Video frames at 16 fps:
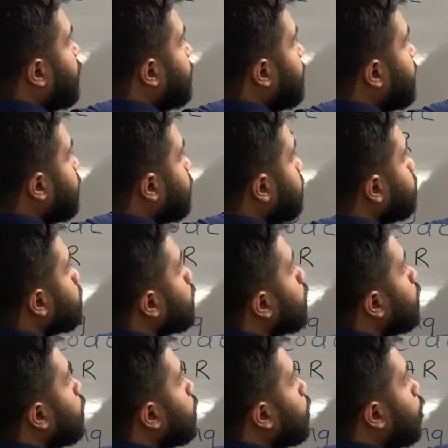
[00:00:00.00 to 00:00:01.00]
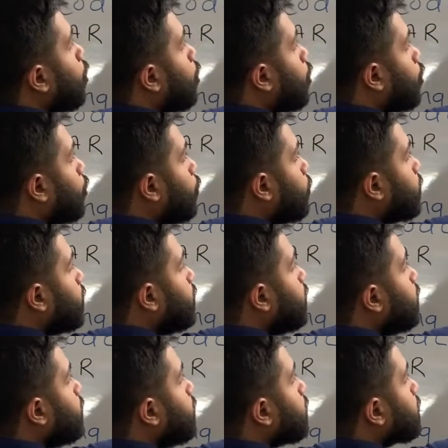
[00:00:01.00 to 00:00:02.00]
repeating,
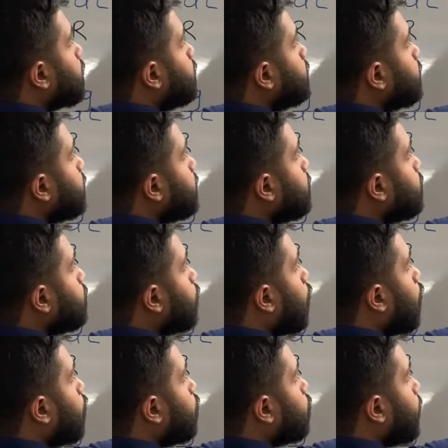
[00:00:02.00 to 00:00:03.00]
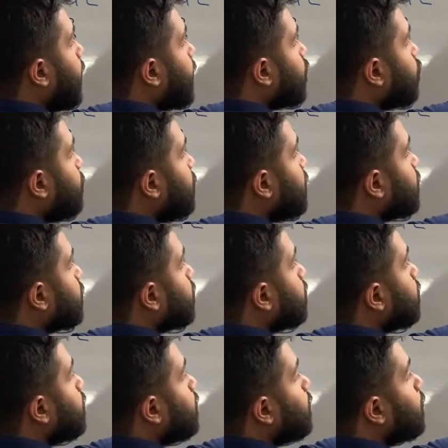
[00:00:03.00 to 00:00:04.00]
rotate content of
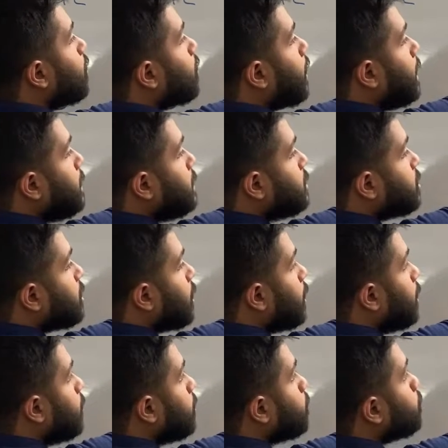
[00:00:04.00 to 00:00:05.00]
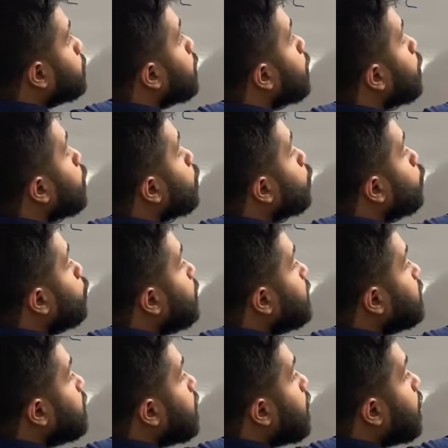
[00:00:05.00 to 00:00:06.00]
accumulator right side
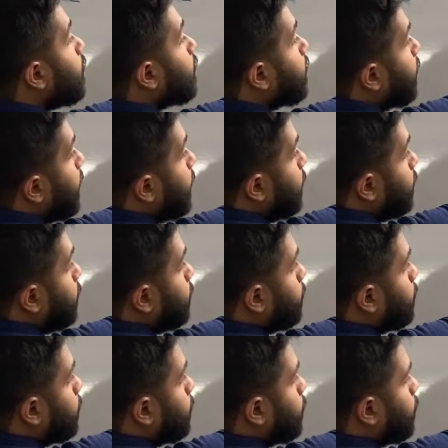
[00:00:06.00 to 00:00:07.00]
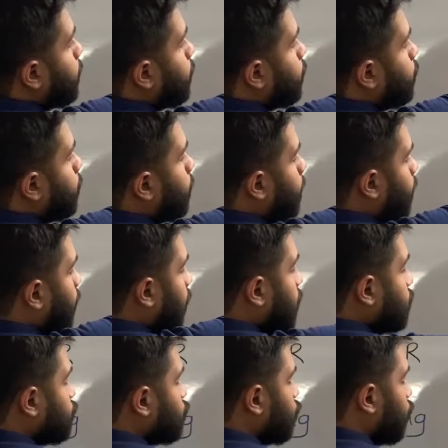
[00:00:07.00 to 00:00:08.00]
with carry.
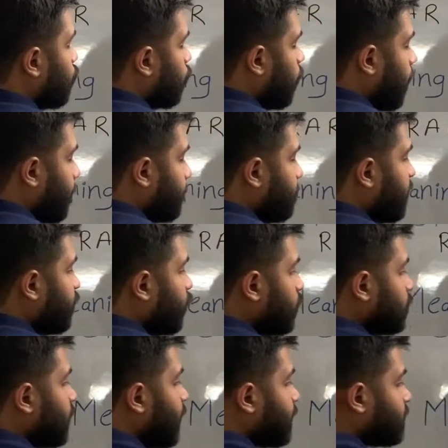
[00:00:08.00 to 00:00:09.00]
So before the